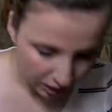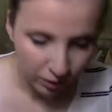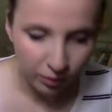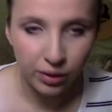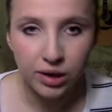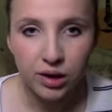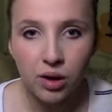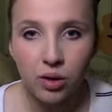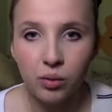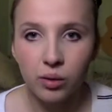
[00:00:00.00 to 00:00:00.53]
We
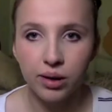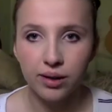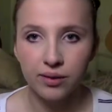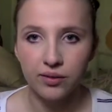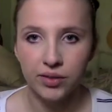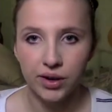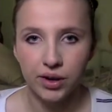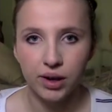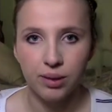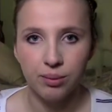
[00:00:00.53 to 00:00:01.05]
don't want a
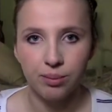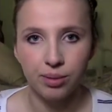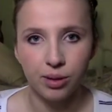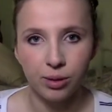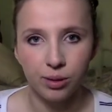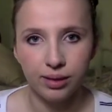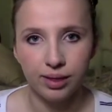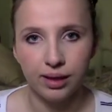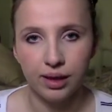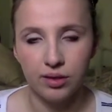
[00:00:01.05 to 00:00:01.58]
very
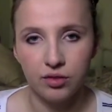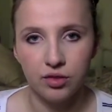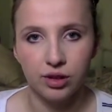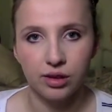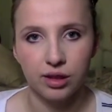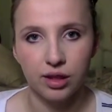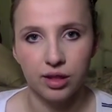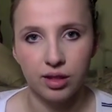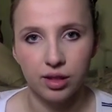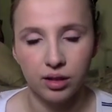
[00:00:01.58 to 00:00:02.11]
bold lip for
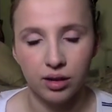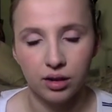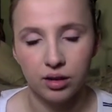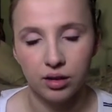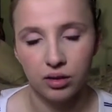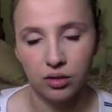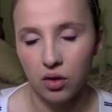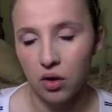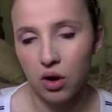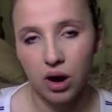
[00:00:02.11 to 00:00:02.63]
this look.
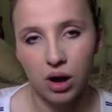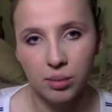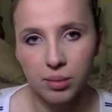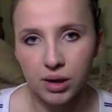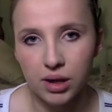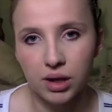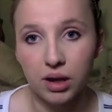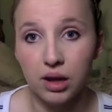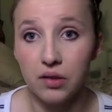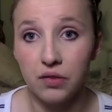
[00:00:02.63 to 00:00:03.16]
Or I
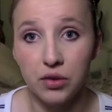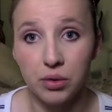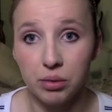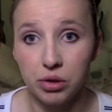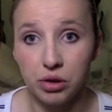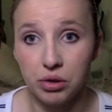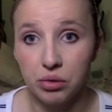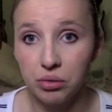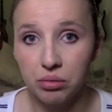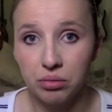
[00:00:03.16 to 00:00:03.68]
mean, if you
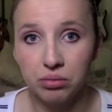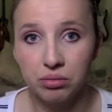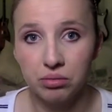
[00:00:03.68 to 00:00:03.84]
do,